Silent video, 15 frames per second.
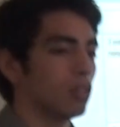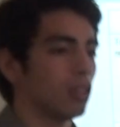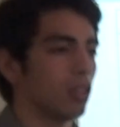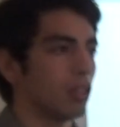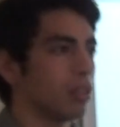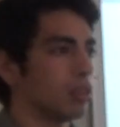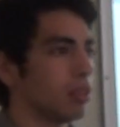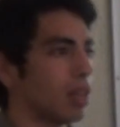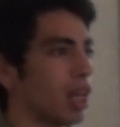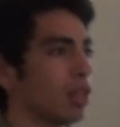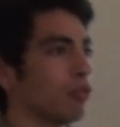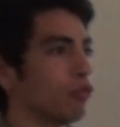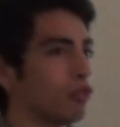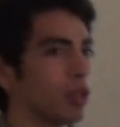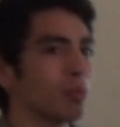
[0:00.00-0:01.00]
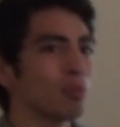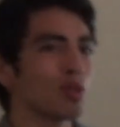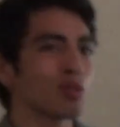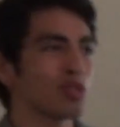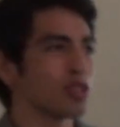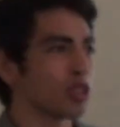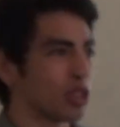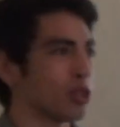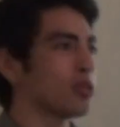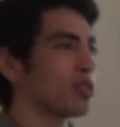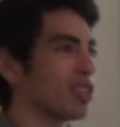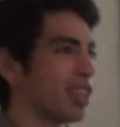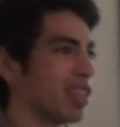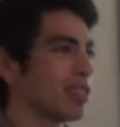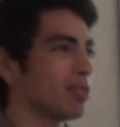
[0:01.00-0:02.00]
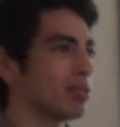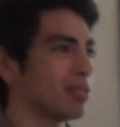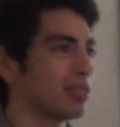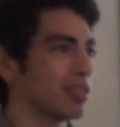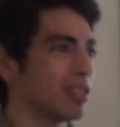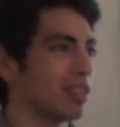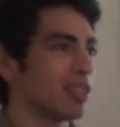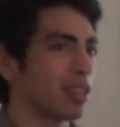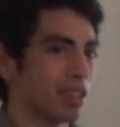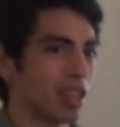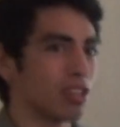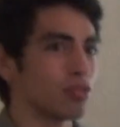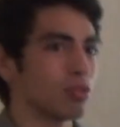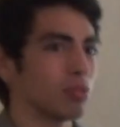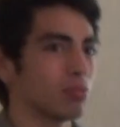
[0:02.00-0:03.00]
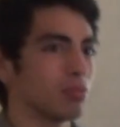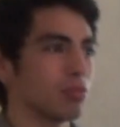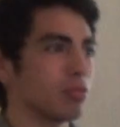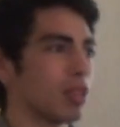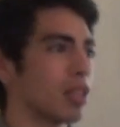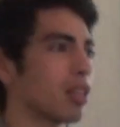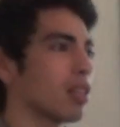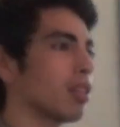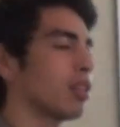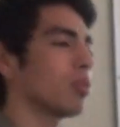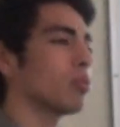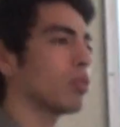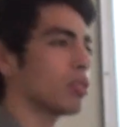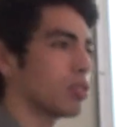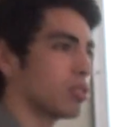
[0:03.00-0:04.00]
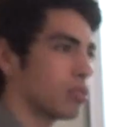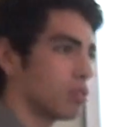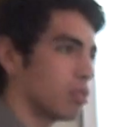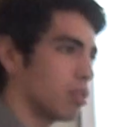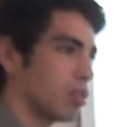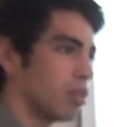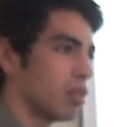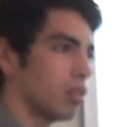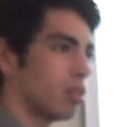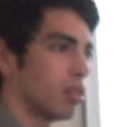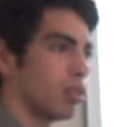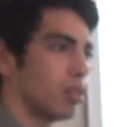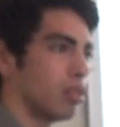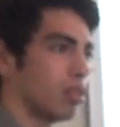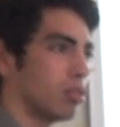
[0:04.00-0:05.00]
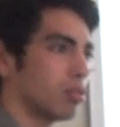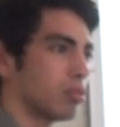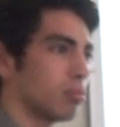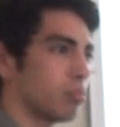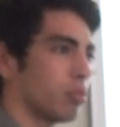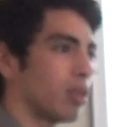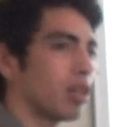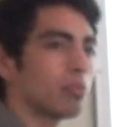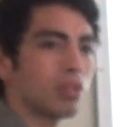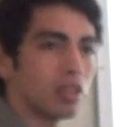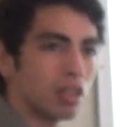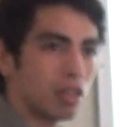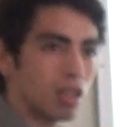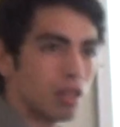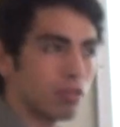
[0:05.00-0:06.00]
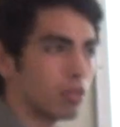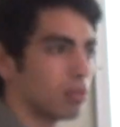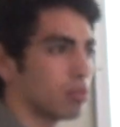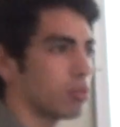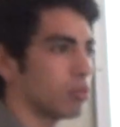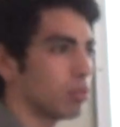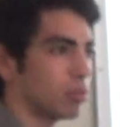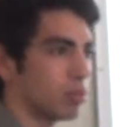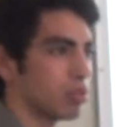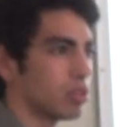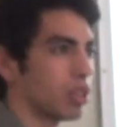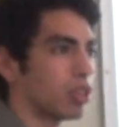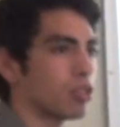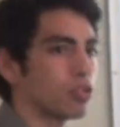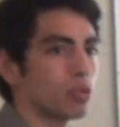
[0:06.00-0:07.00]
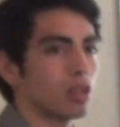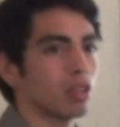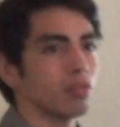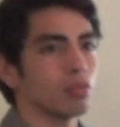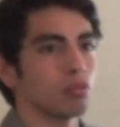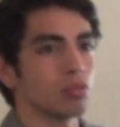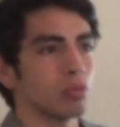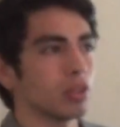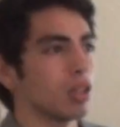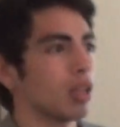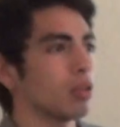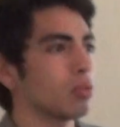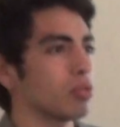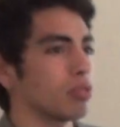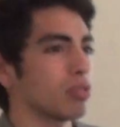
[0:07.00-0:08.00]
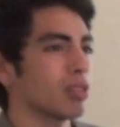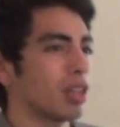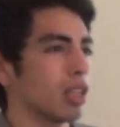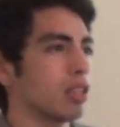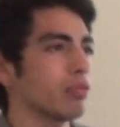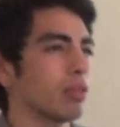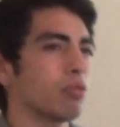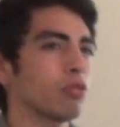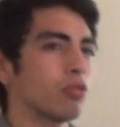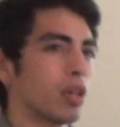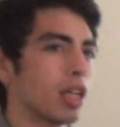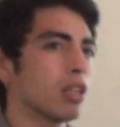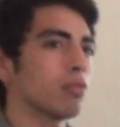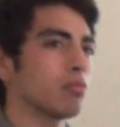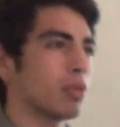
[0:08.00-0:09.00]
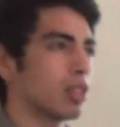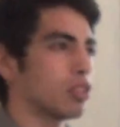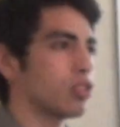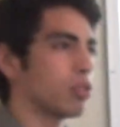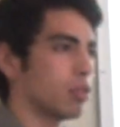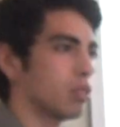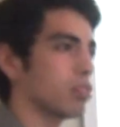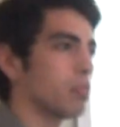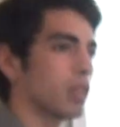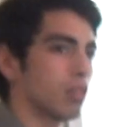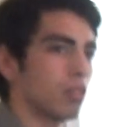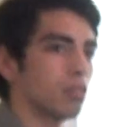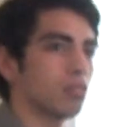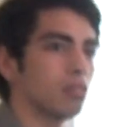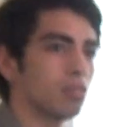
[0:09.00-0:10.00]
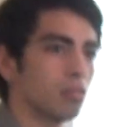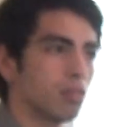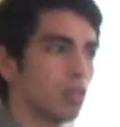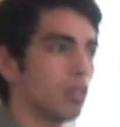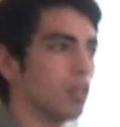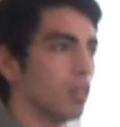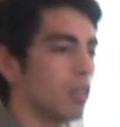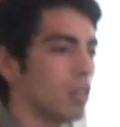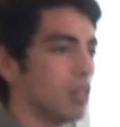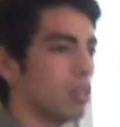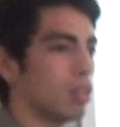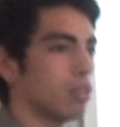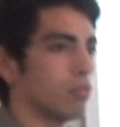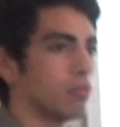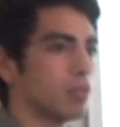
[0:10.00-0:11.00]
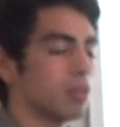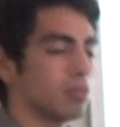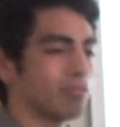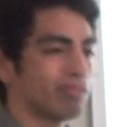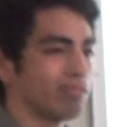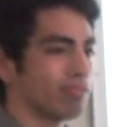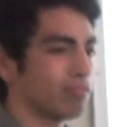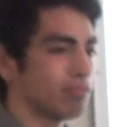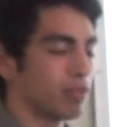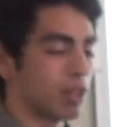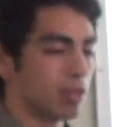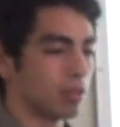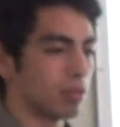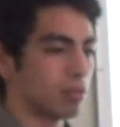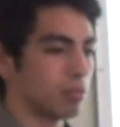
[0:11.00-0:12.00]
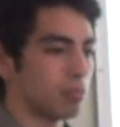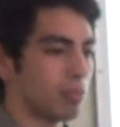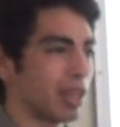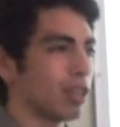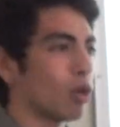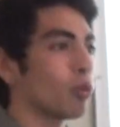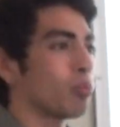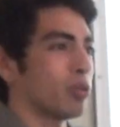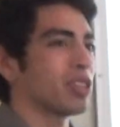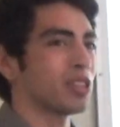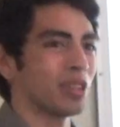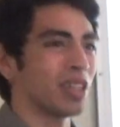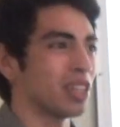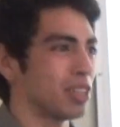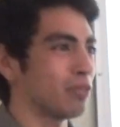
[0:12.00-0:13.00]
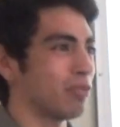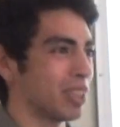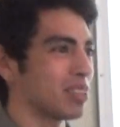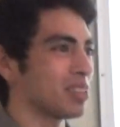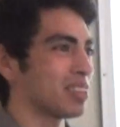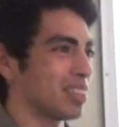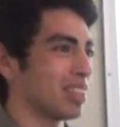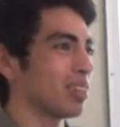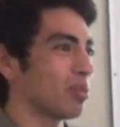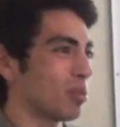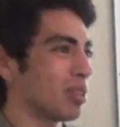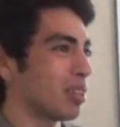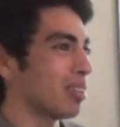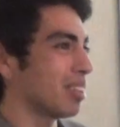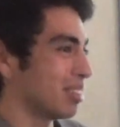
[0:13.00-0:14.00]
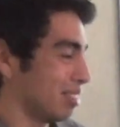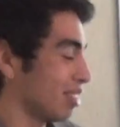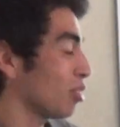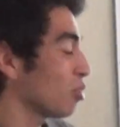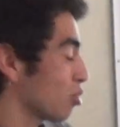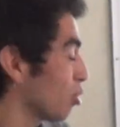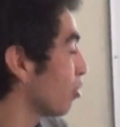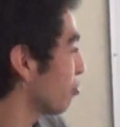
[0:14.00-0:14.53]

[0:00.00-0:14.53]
I feel more secure now in the classroom rather than I was on primary levels or secondary levels, where I was kind of afraid of my students because of I don't know, my own personality factors that also